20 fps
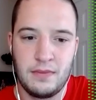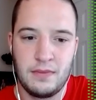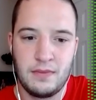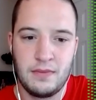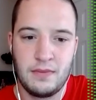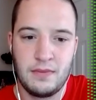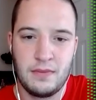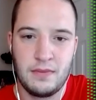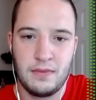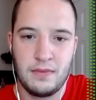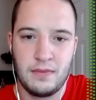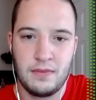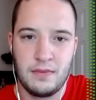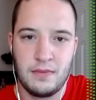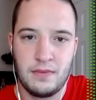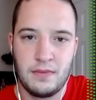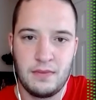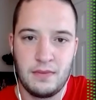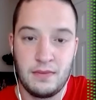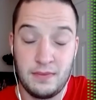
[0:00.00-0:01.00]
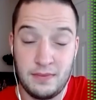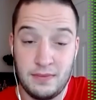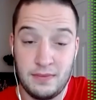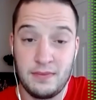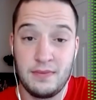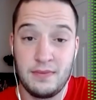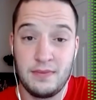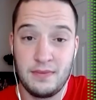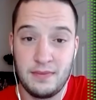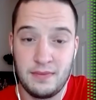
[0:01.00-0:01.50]

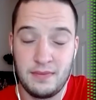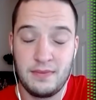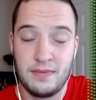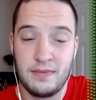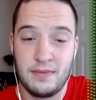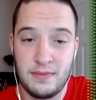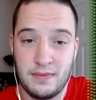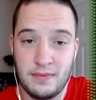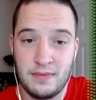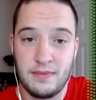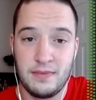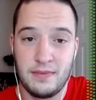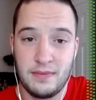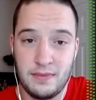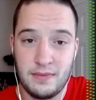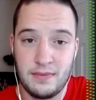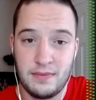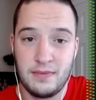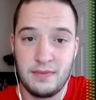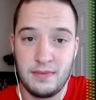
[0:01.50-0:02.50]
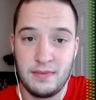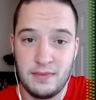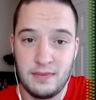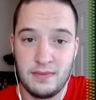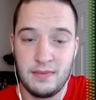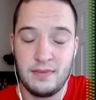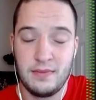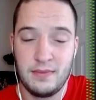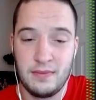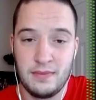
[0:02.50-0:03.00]

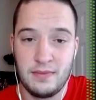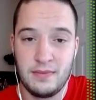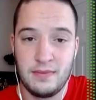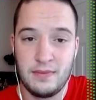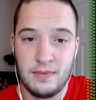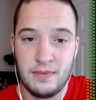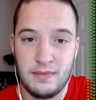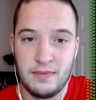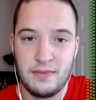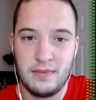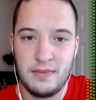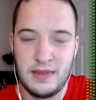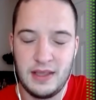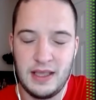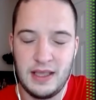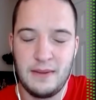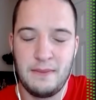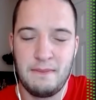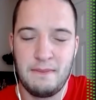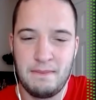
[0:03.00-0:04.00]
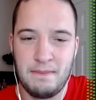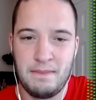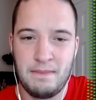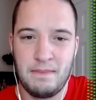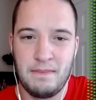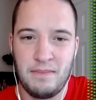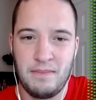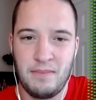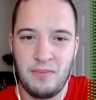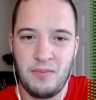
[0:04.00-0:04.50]

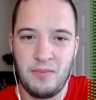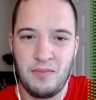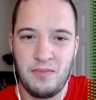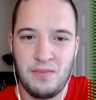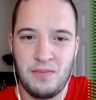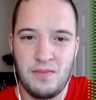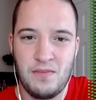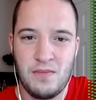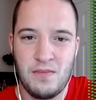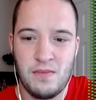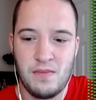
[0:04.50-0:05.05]
(silent)